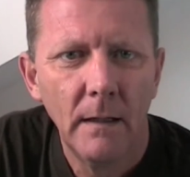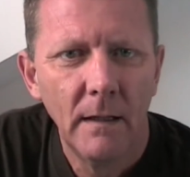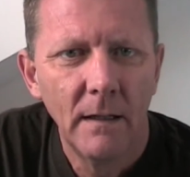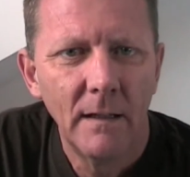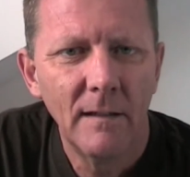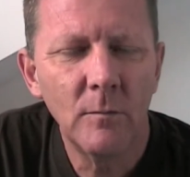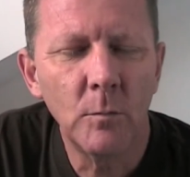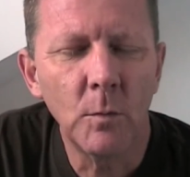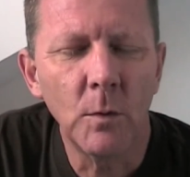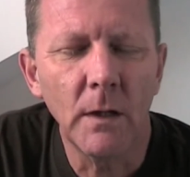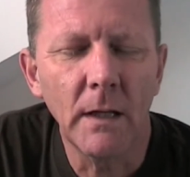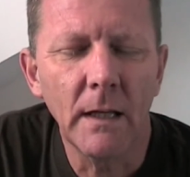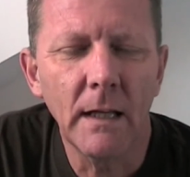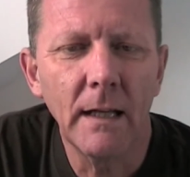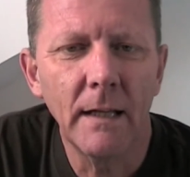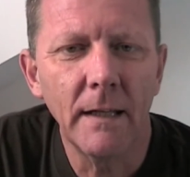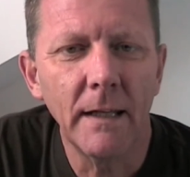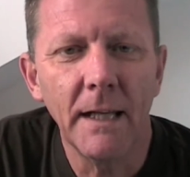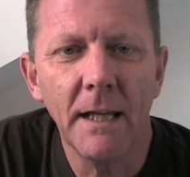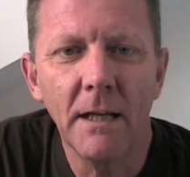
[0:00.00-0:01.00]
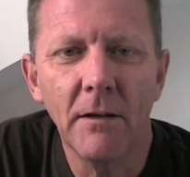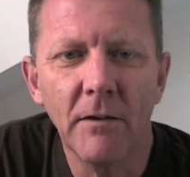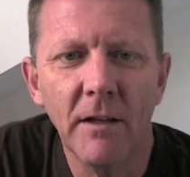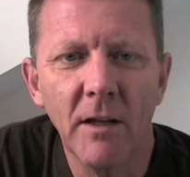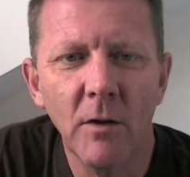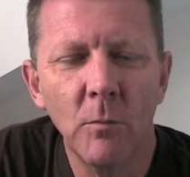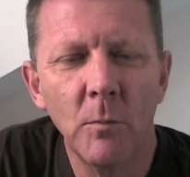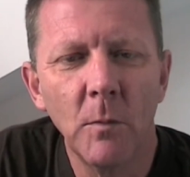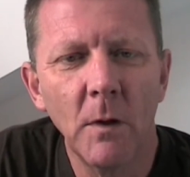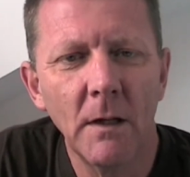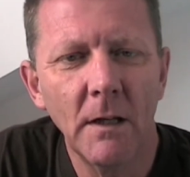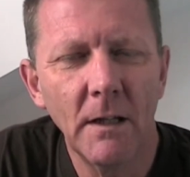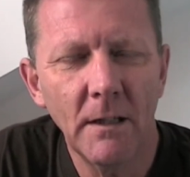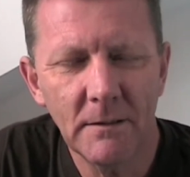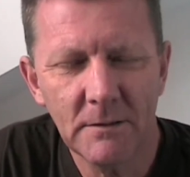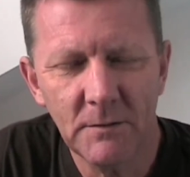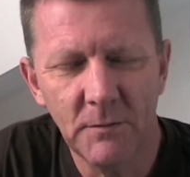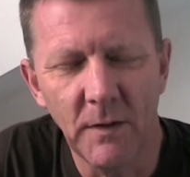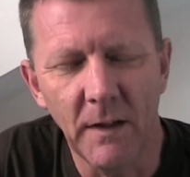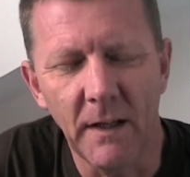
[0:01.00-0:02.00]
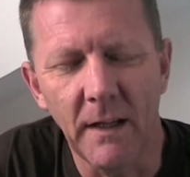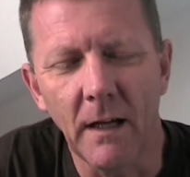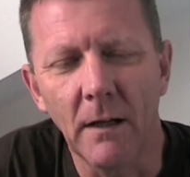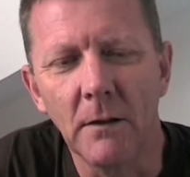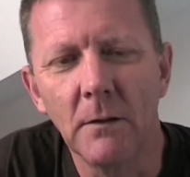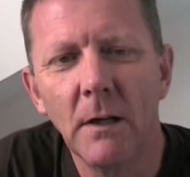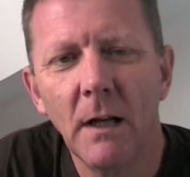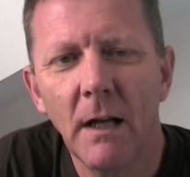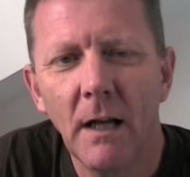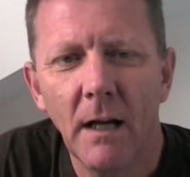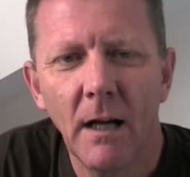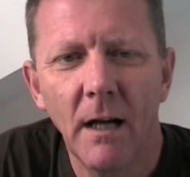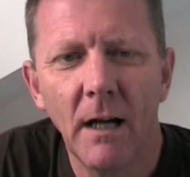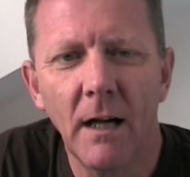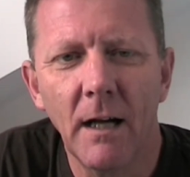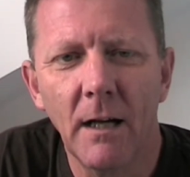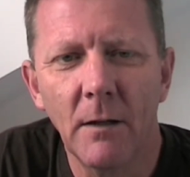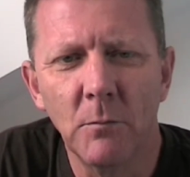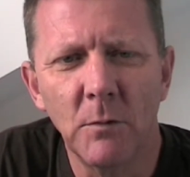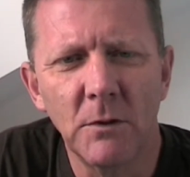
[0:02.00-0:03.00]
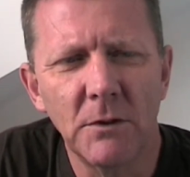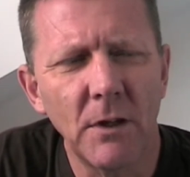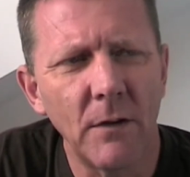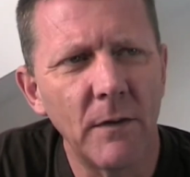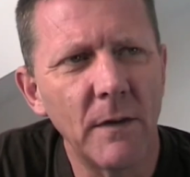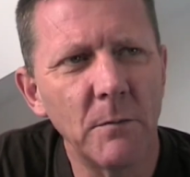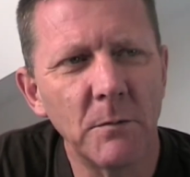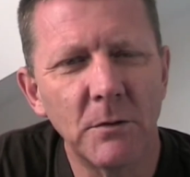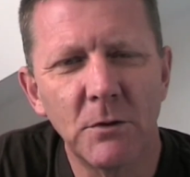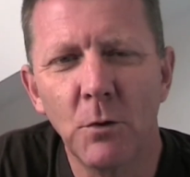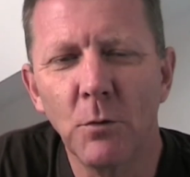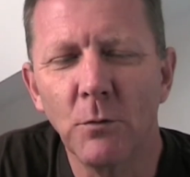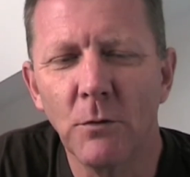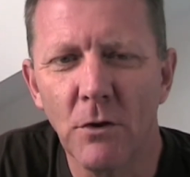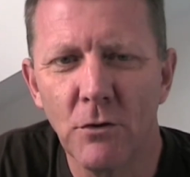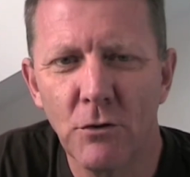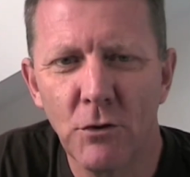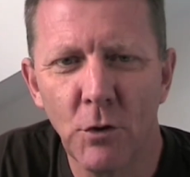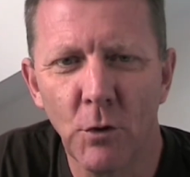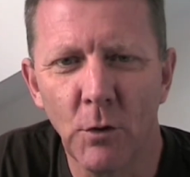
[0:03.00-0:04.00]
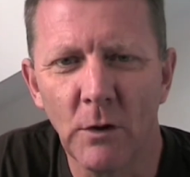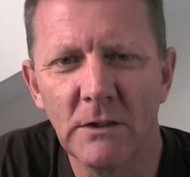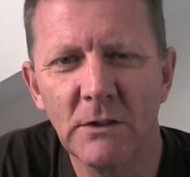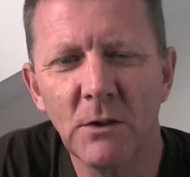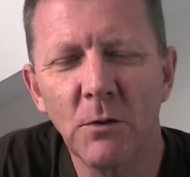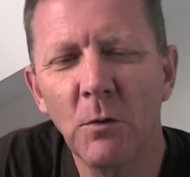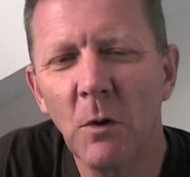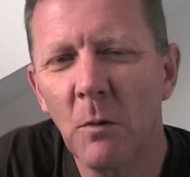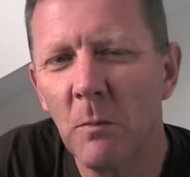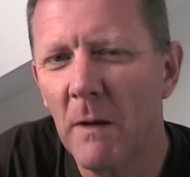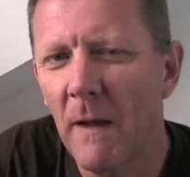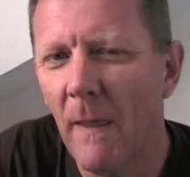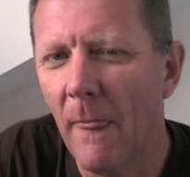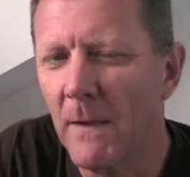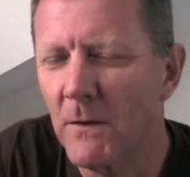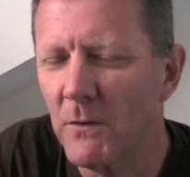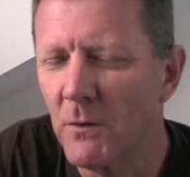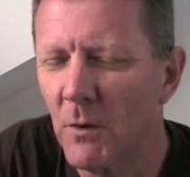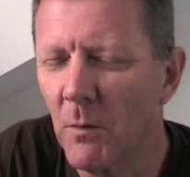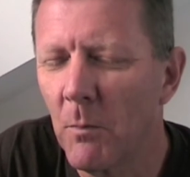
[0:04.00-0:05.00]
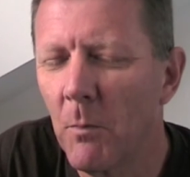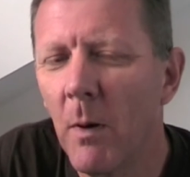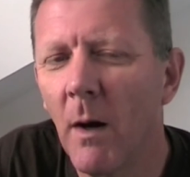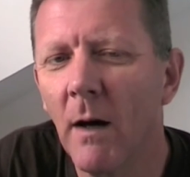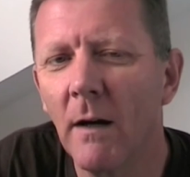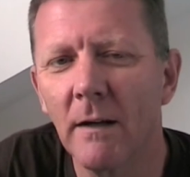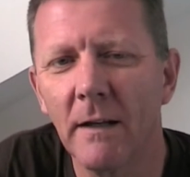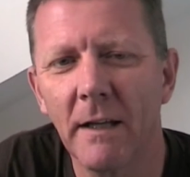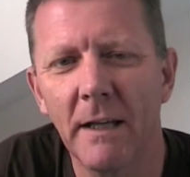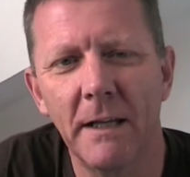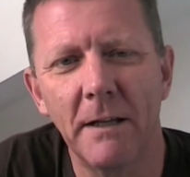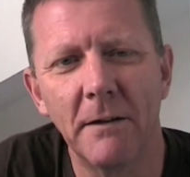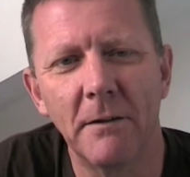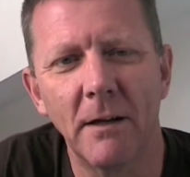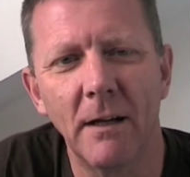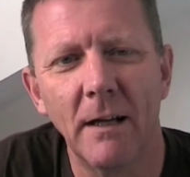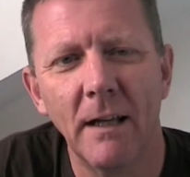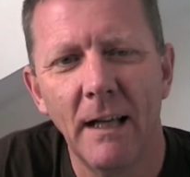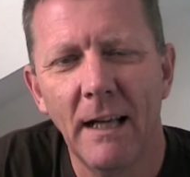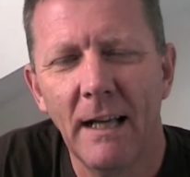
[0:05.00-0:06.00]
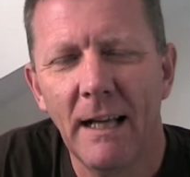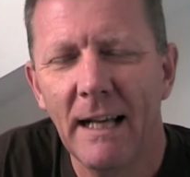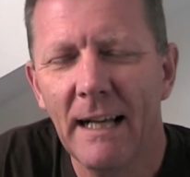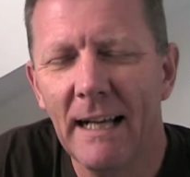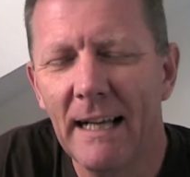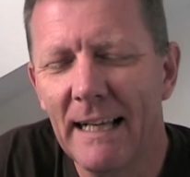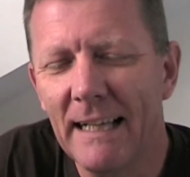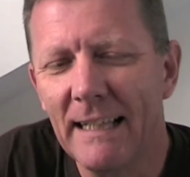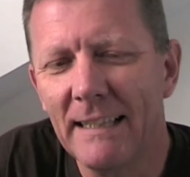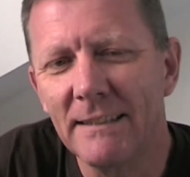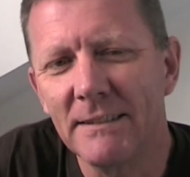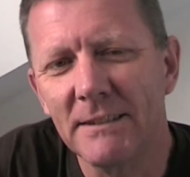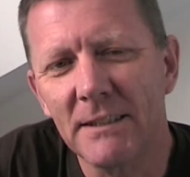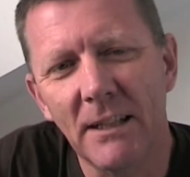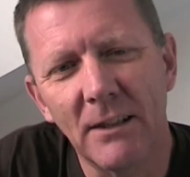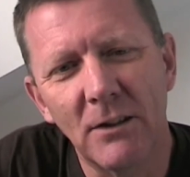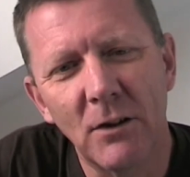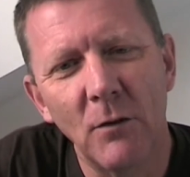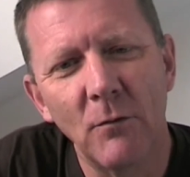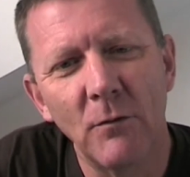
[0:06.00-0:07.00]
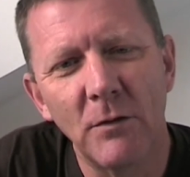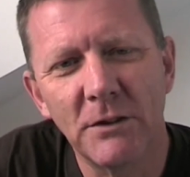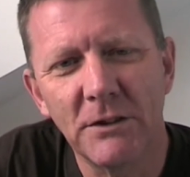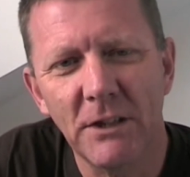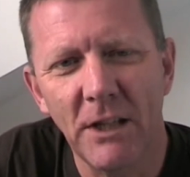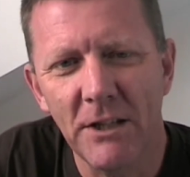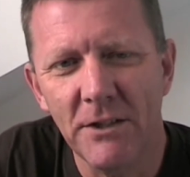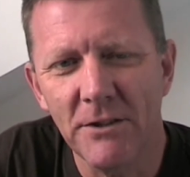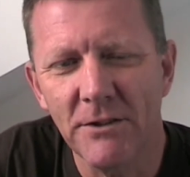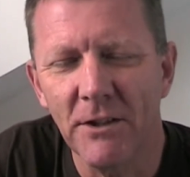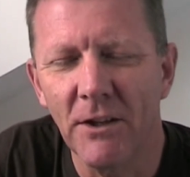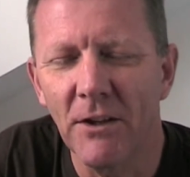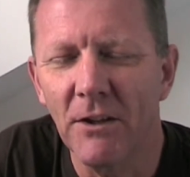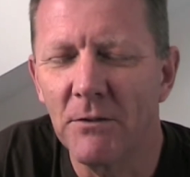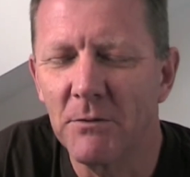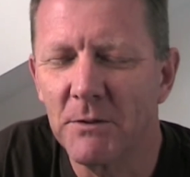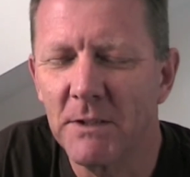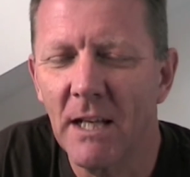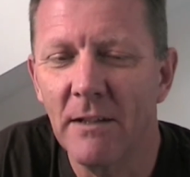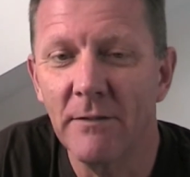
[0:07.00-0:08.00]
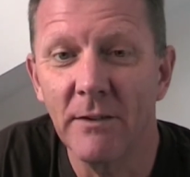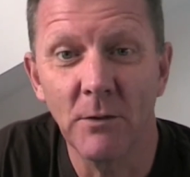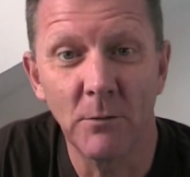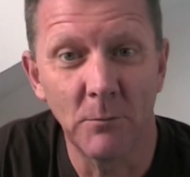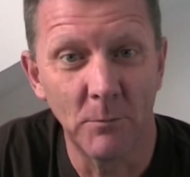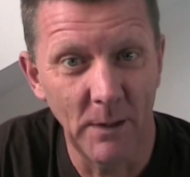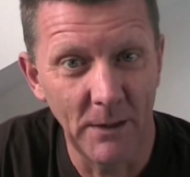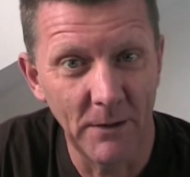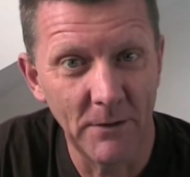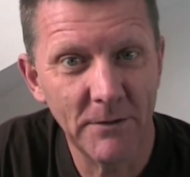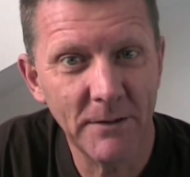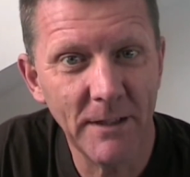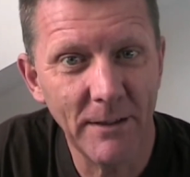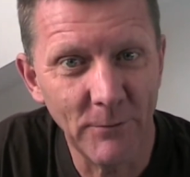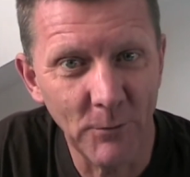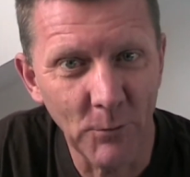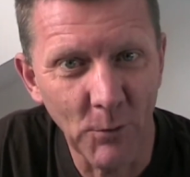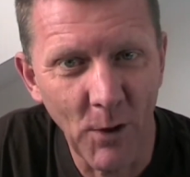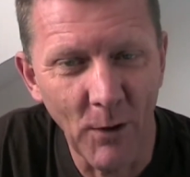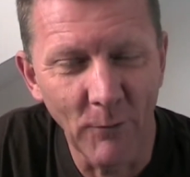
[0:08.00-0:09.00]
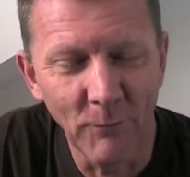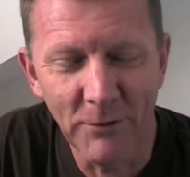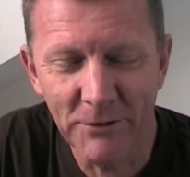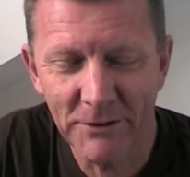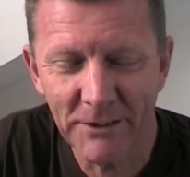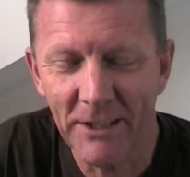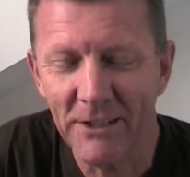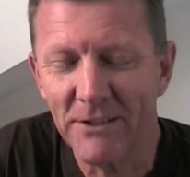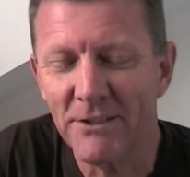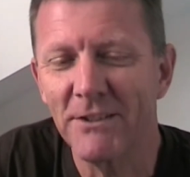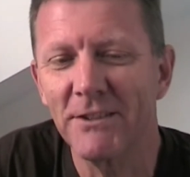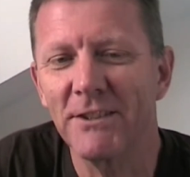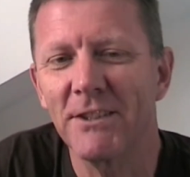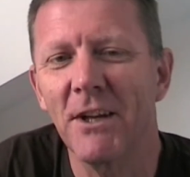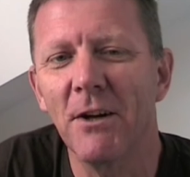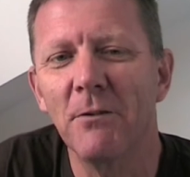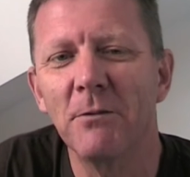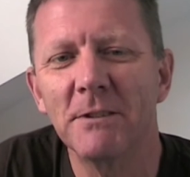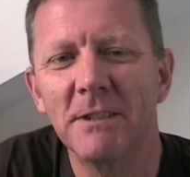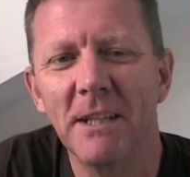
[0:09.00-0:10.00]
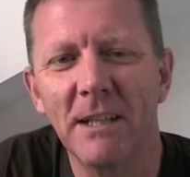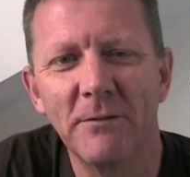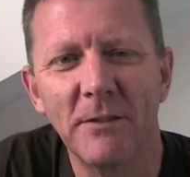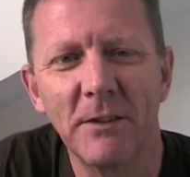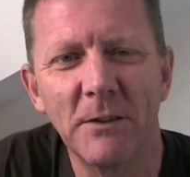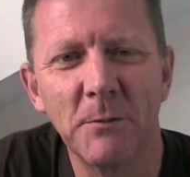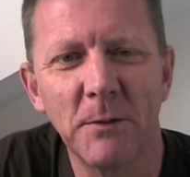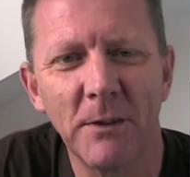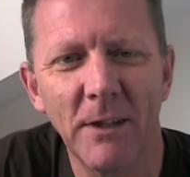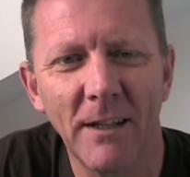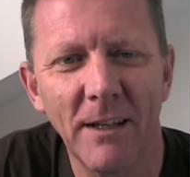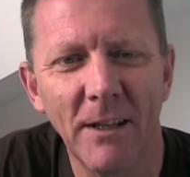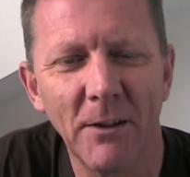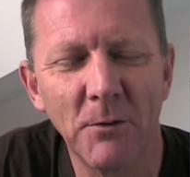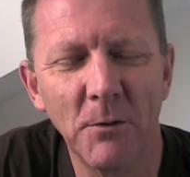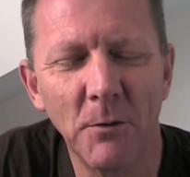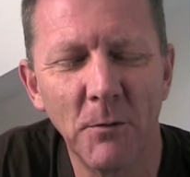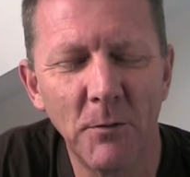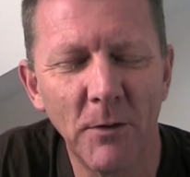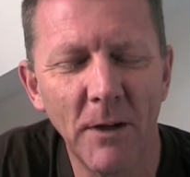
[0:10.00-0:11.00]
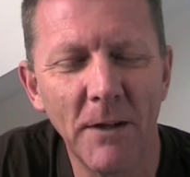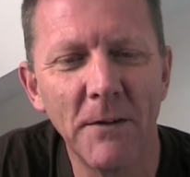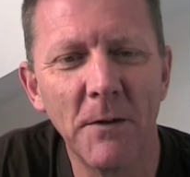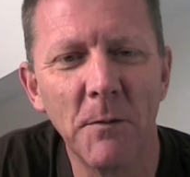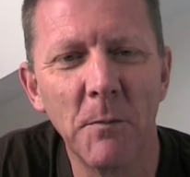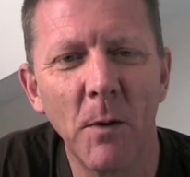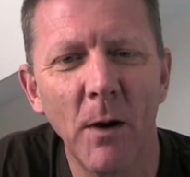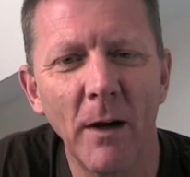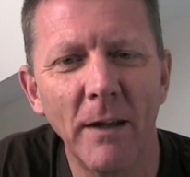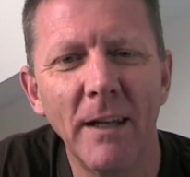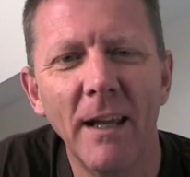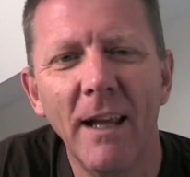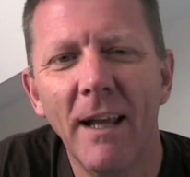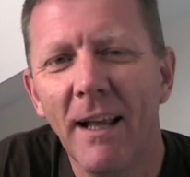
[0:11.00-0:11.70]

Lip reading: Oh buddy, Andy here again with my last video, which I think was called The Choice, all about the sort of punk era, and a conversation I was having, or one of several conversations that I was having with a local friend of mine